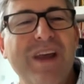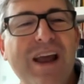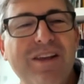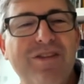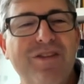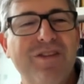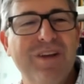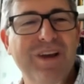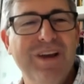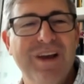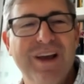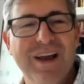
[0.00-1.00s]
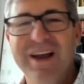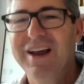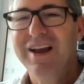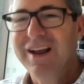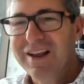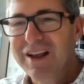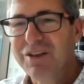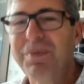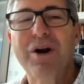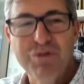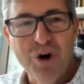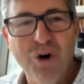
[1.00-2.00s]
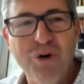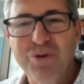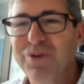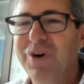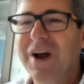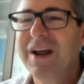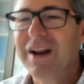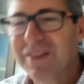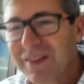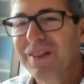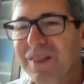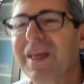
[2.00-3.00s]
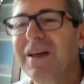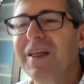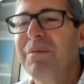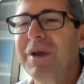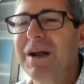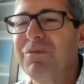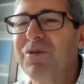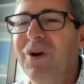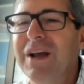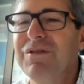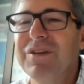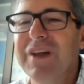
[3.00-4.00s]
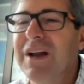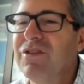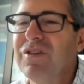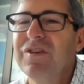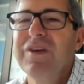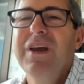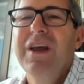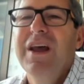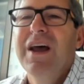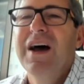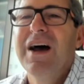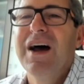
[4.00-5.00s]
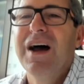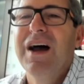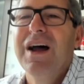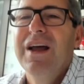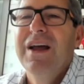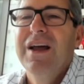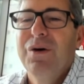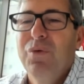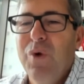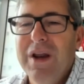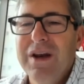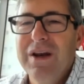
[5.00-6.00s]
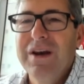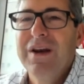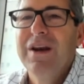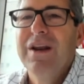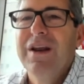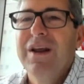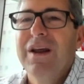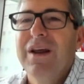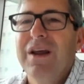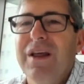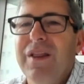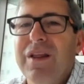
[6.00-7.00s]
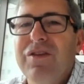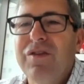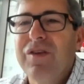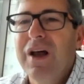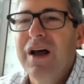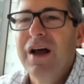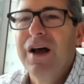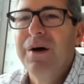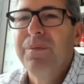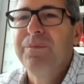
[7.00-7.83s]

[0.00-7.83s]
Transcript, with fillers: as uh, as part of your own, right? And that, that becomes collective intelligence. Uh, when in this uh,